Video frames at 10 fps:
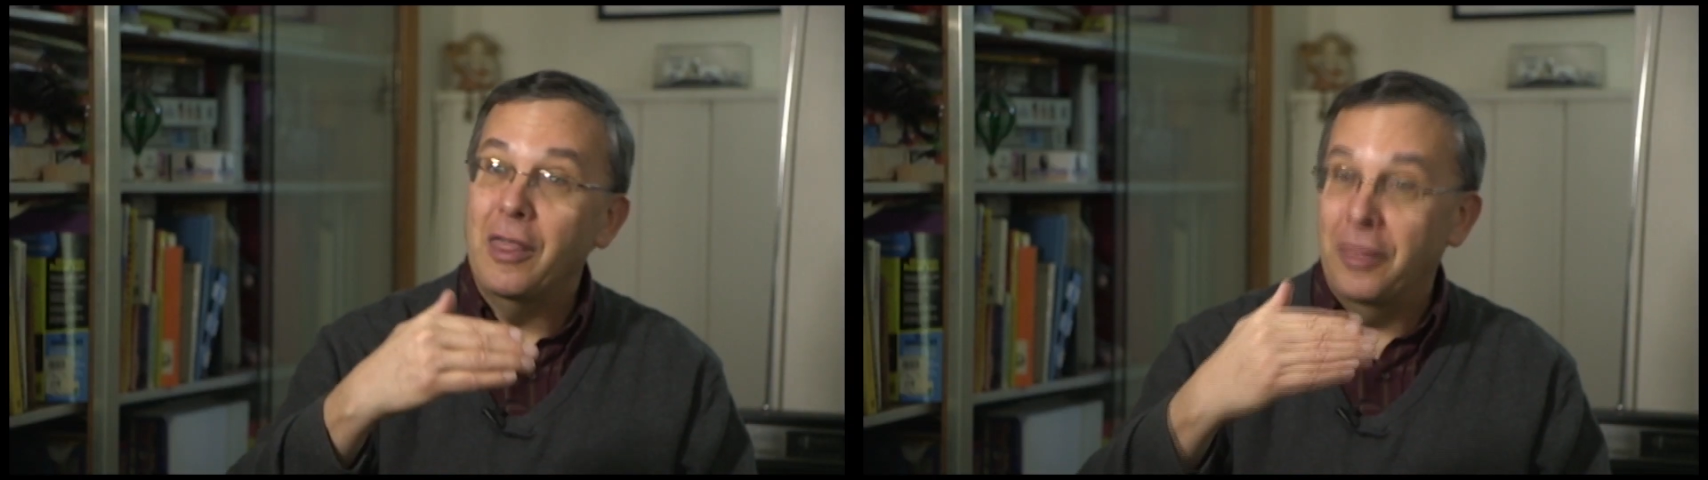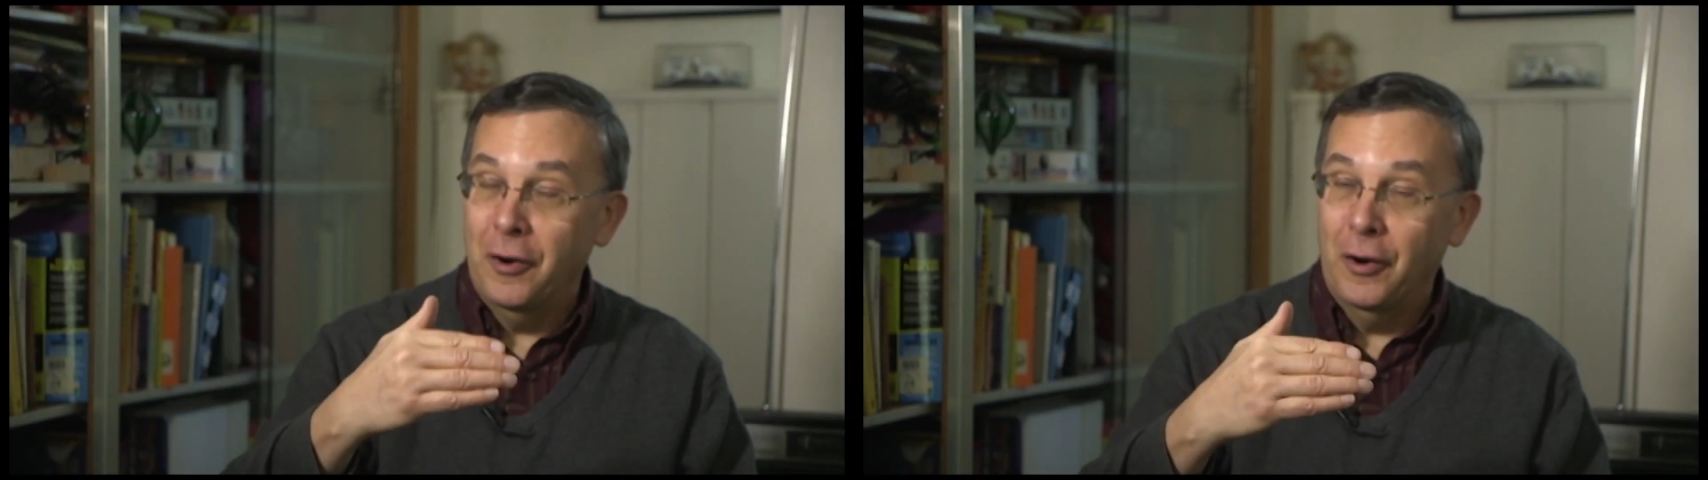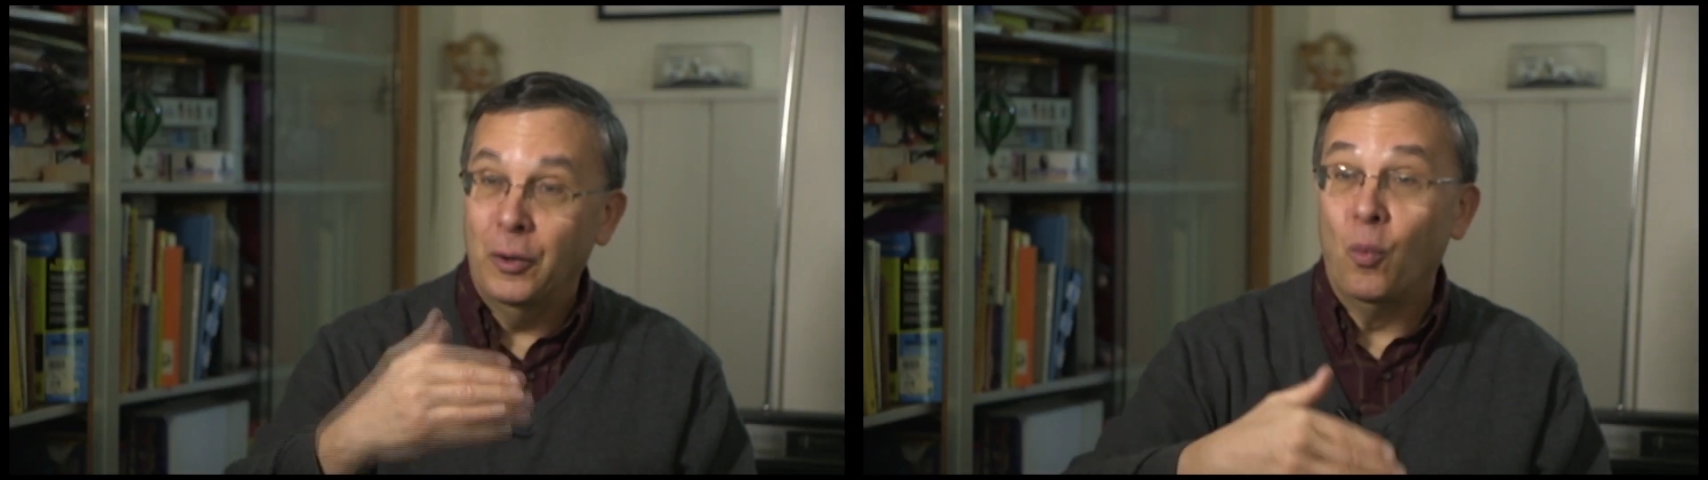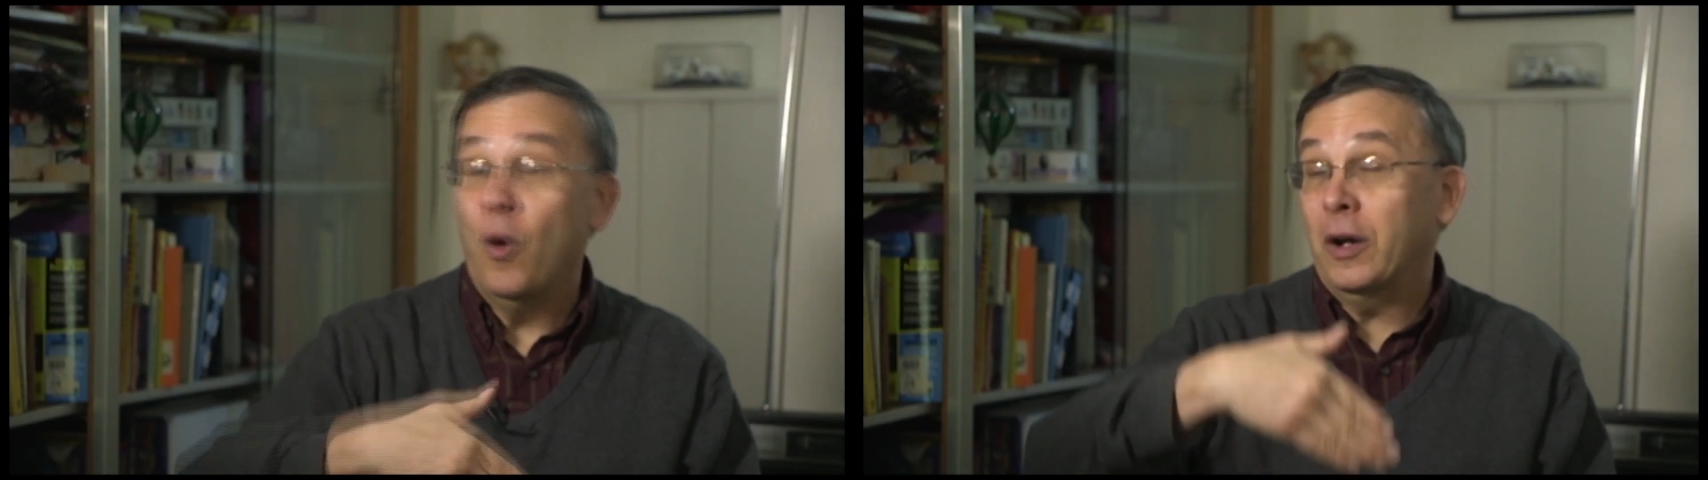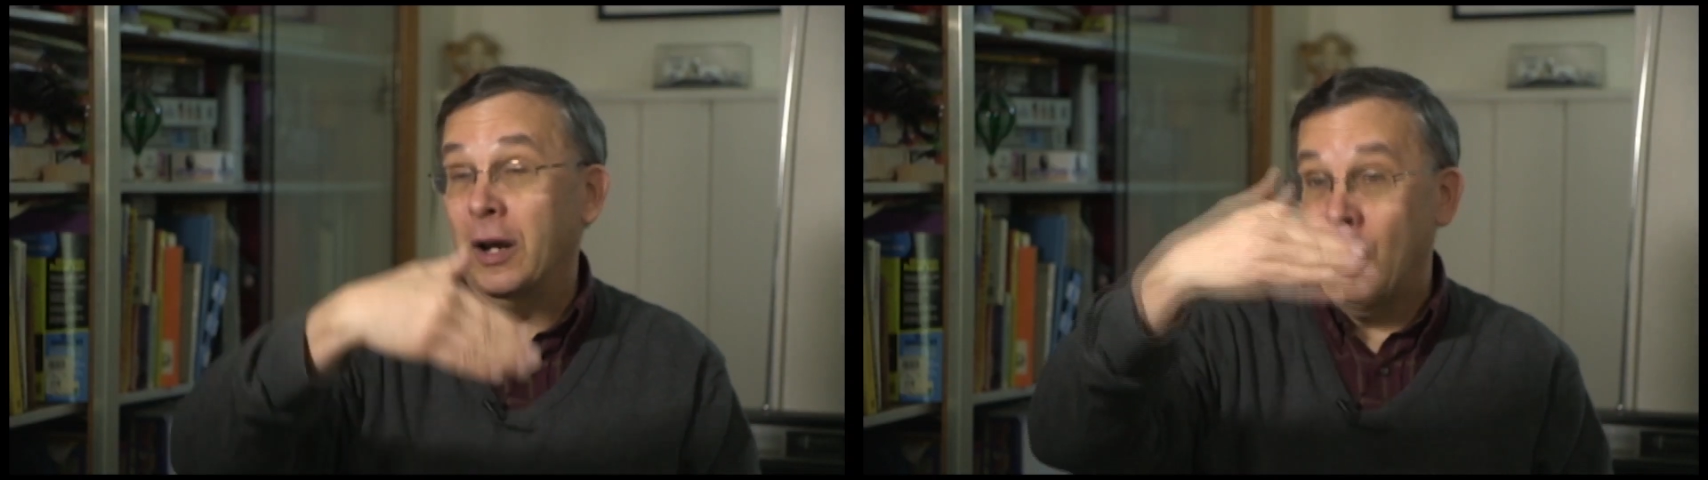third,
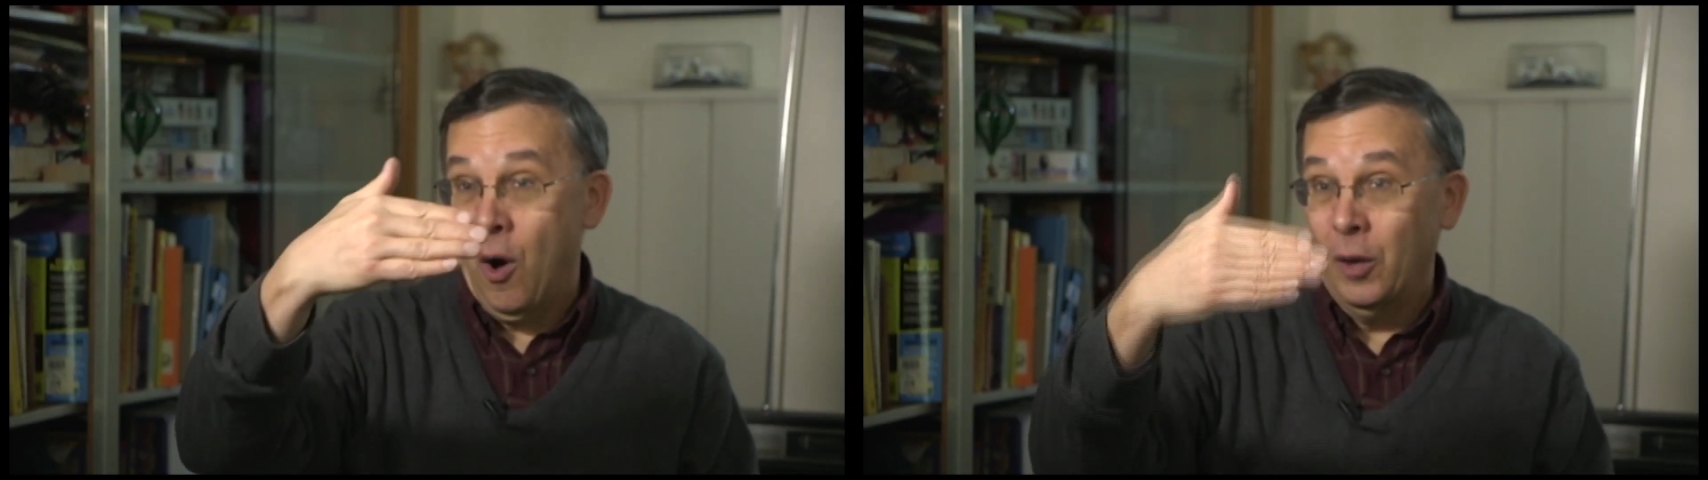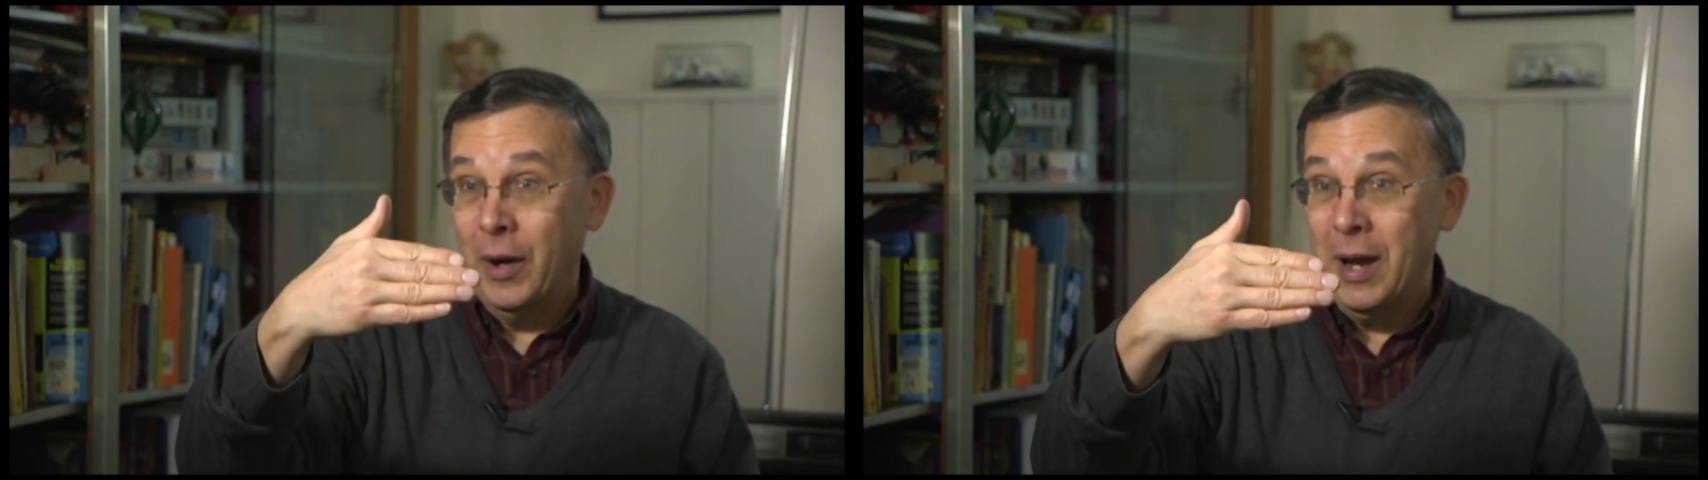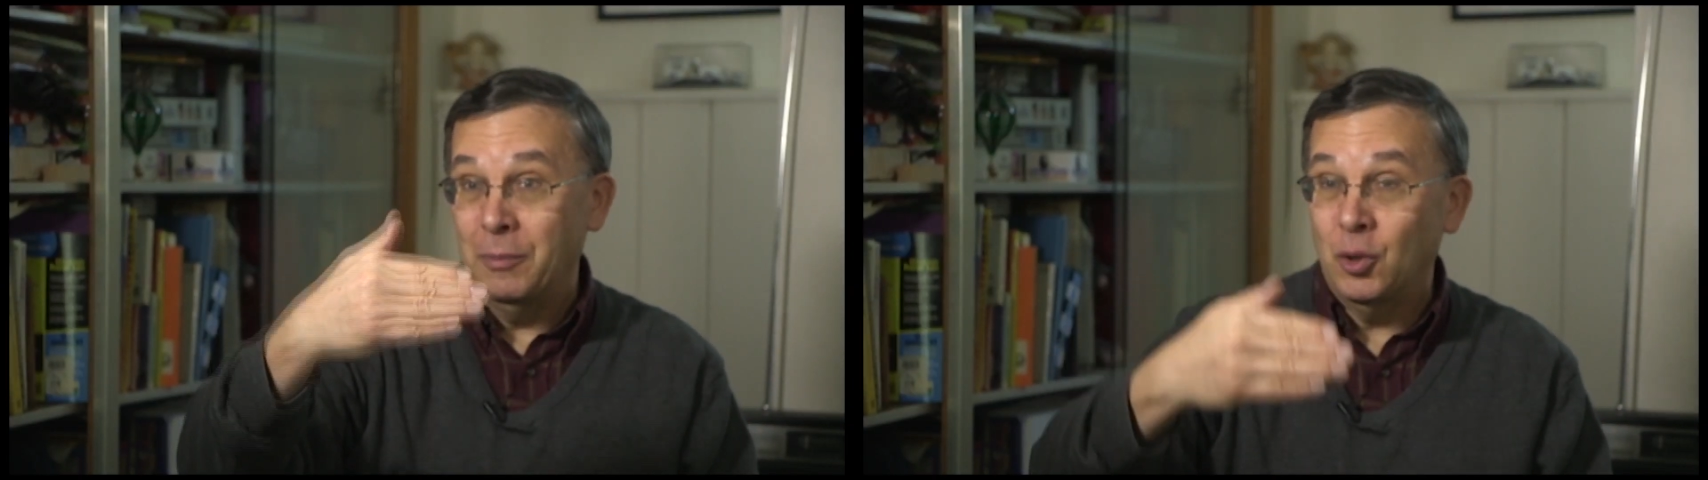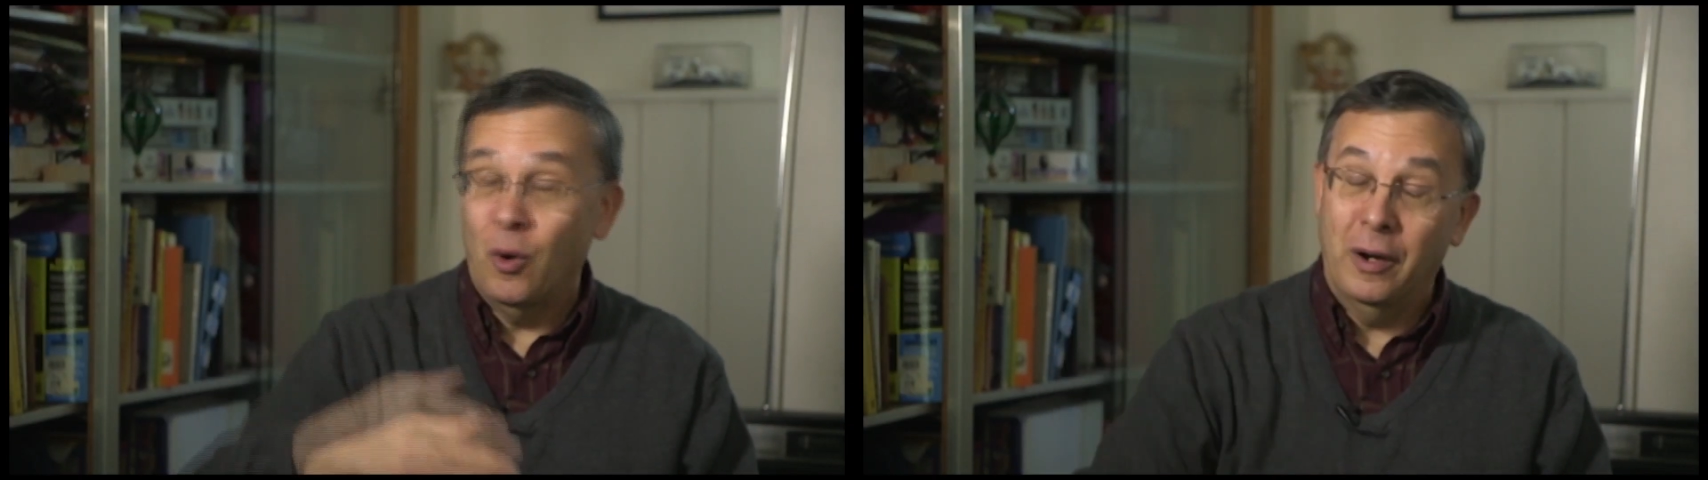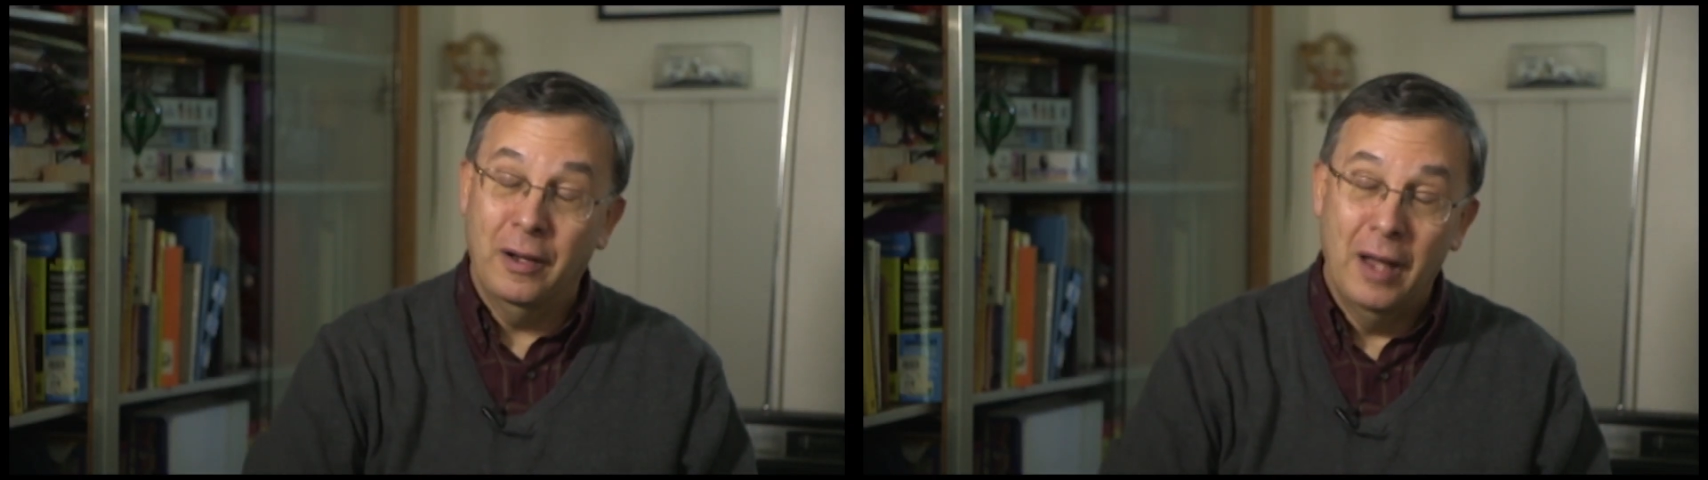working all the way up
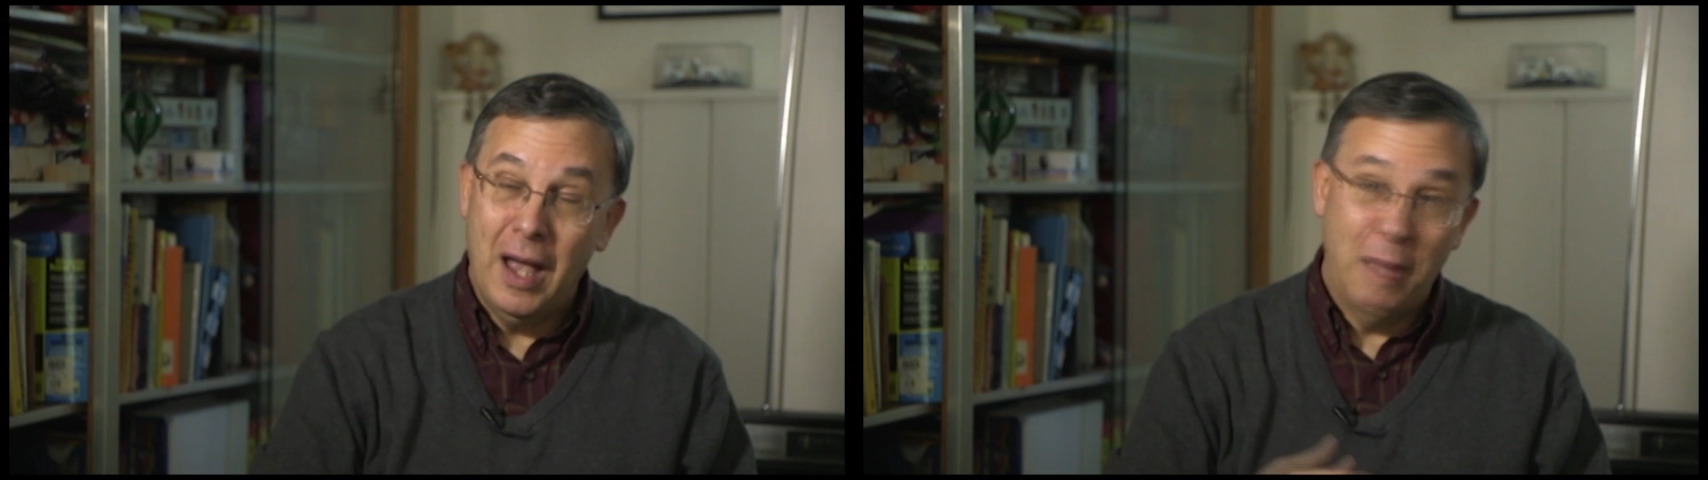toward,